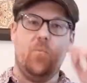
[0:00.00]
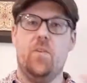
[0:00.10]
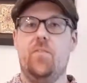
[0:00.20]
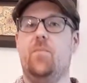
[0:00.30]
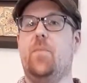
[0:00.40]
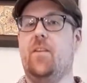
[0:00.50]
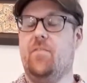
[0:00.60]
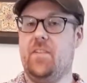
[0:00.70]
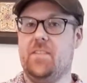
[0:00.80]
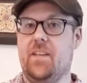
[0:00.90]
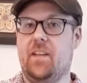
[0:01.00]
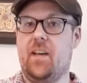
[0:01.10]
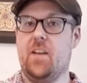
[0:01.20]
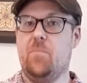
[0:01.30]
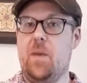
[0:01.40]
One of the benefits that a
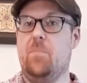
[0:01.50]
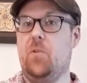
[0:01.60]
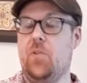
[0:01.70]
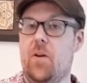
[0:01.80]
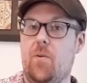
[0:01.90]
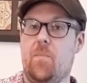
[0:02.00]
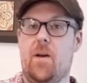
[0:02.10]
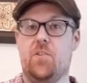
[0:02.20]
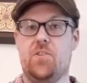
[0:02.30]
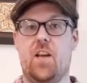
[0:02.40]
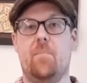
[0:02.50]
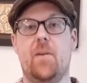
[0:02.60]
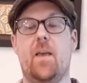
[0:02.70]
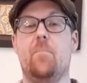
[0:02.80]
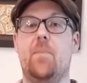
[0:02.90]
lot of people know about
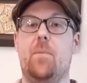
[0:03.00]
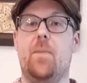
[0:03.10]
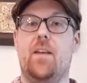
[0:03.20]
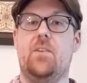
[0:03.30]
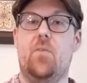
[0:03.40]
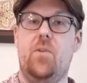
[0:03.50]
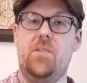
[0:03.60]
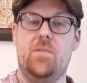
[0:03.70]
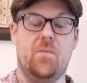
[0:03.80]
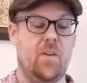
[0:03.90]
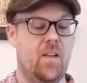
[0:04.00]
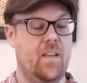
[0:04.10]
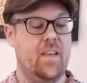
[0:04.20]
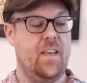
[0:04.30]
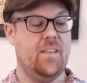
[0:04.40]
shopping at Big Bad Toy Store
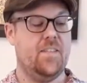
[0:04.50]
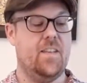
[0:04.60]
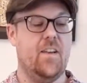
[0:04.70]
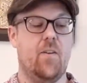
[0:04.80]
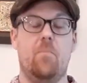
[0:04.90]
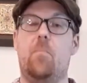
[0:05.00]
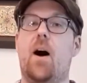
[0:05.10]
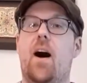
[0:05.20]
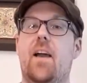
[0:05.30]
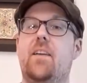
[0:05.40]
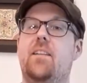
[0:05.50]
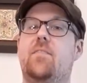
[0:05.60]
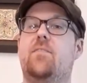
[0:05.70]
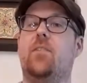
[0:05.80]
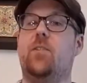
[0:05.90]
is their pile
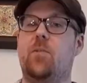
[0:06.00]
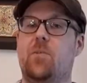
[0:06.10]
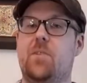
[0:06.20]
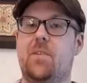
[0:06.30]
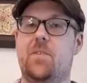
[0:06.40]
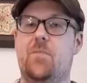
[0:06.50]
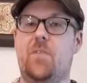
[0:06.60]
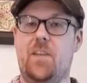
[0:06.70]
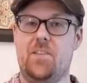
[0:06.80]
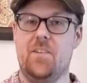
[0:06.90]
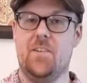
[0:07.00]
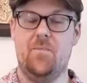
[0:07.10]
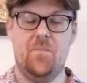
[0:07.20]
of loot feature.